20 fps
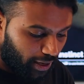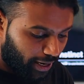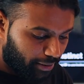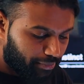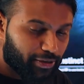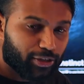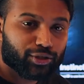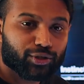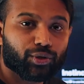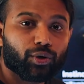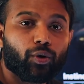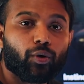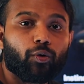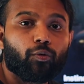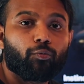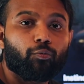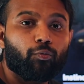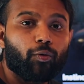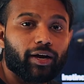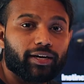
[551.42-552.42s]
Let me
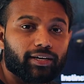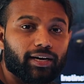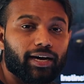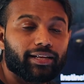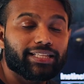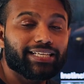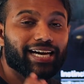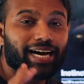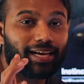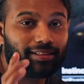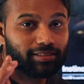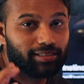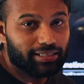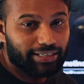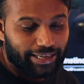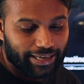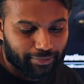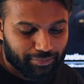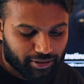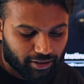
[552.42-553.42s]
show what are the other
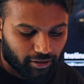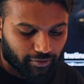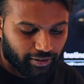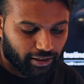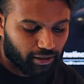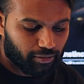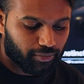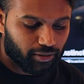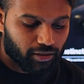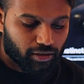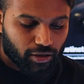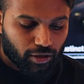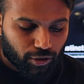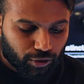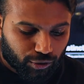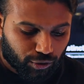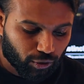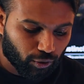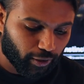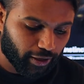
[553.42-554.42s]
games available.
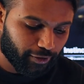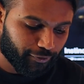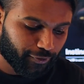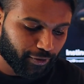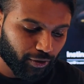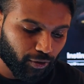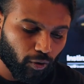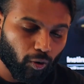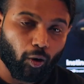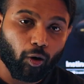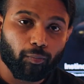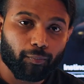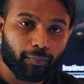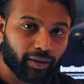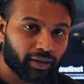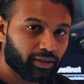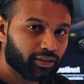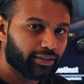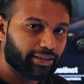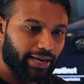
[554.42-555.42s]
So if you
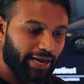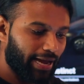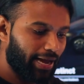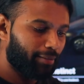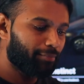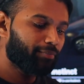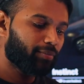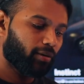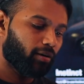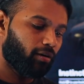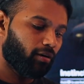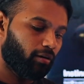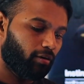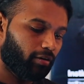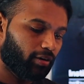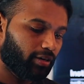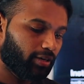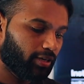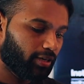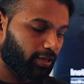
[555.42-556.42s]
open the app
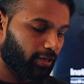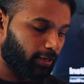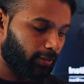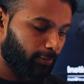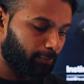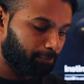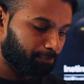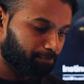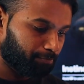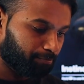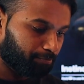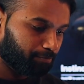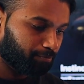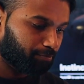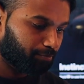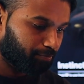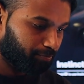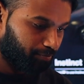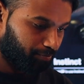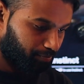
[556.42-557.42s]
on
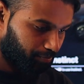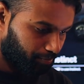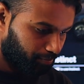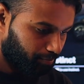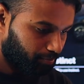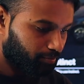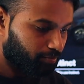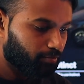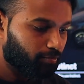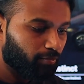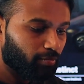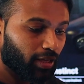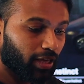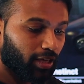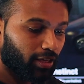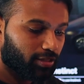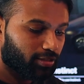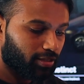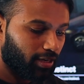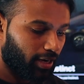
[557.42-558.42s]

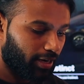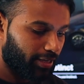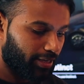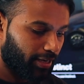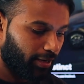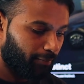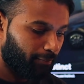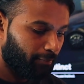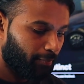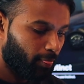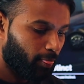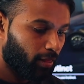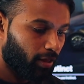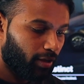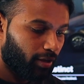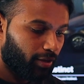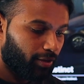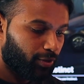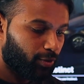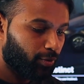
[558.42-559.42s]
Stadia,
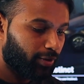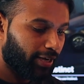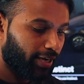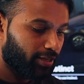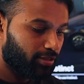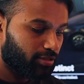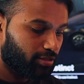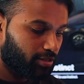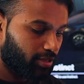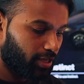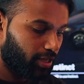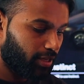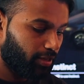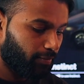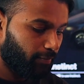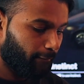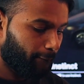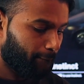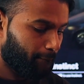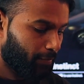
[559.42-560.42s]
you can
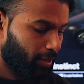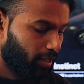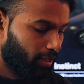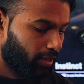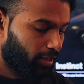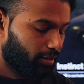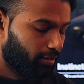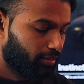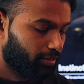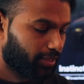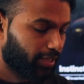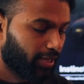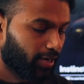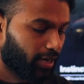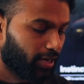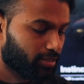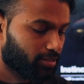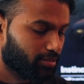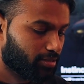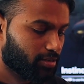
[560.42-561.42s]
see there
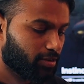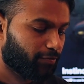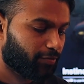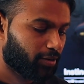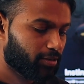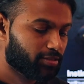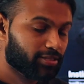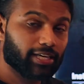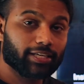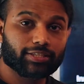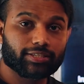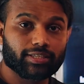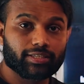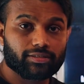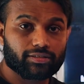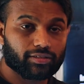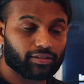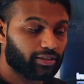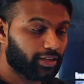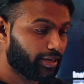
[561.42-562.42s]
are different
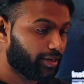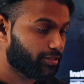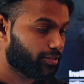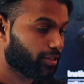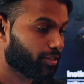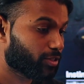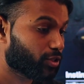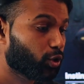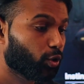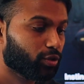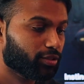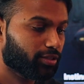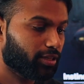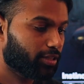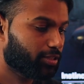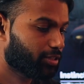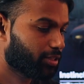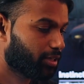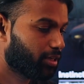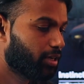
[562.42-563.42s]
sections. There is a store
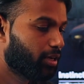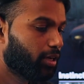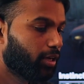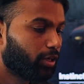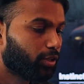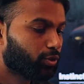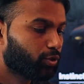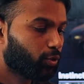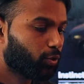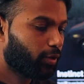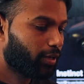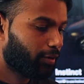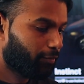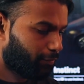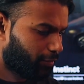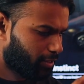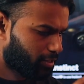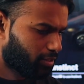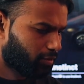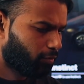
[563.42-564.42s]
section. So
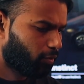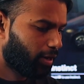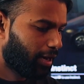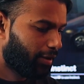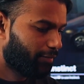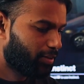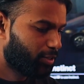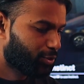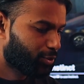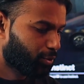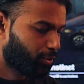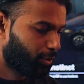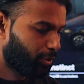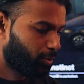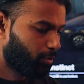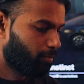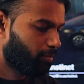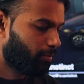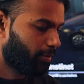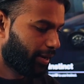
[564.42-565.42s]
first of all, I will show
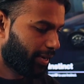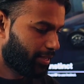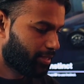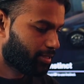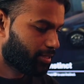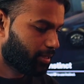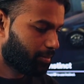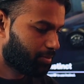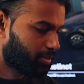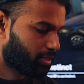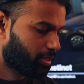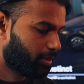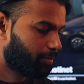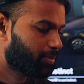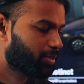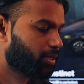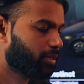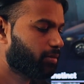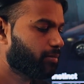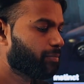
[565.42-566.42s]
you my
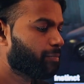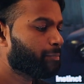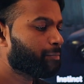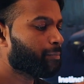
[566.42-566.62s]
subscription.